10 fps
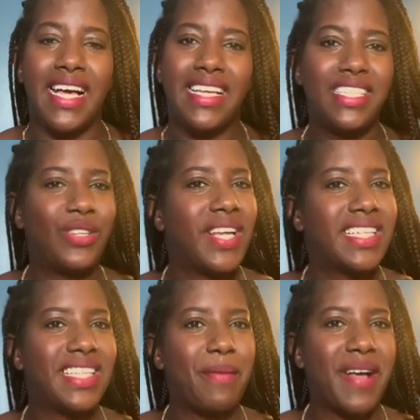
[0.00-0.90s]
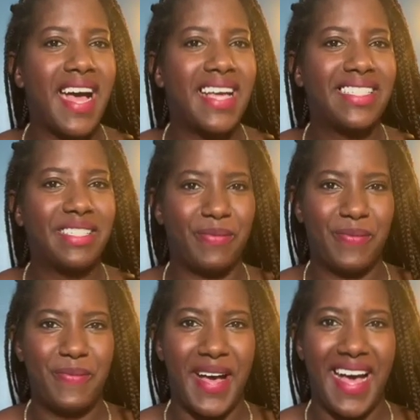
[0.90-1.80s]
Until next time, guys,
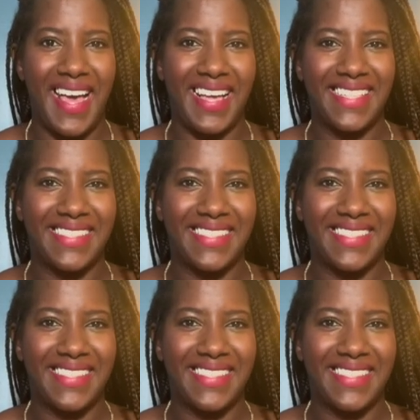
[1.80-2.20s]
bye.